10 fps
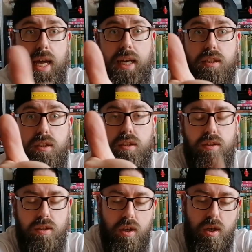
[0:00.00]
Excellent.
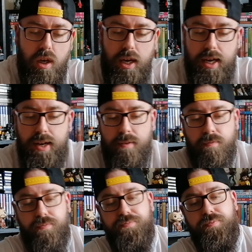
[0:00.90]

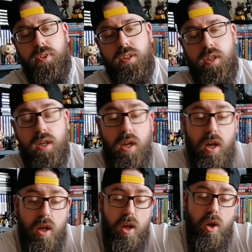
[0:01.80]
One
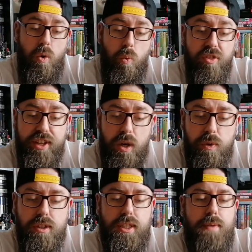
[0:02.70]
thing I
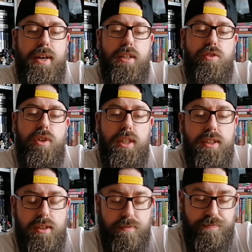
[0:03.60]
will say about this
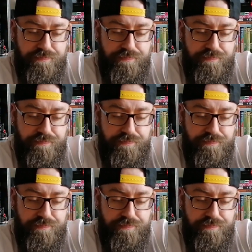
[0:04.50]
release